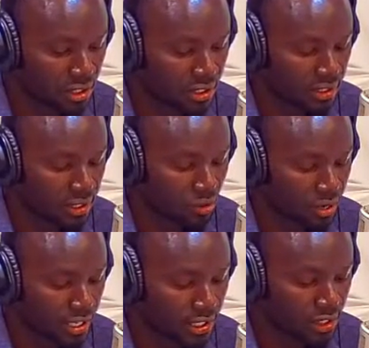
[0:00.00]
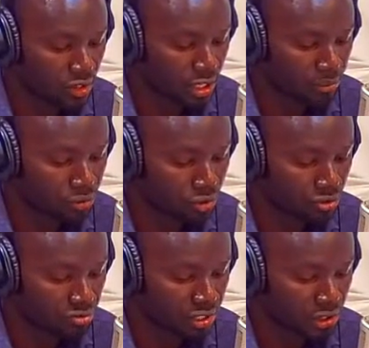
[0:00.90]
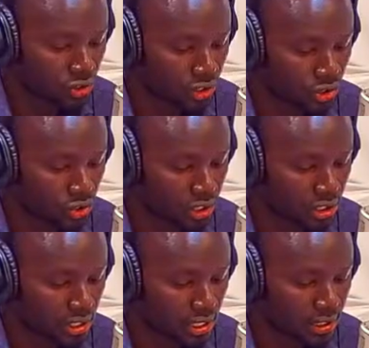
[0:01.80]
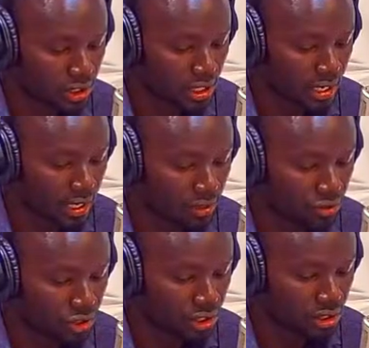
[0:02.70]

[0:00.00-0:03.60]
the quiet collapse of vital historic sites like those in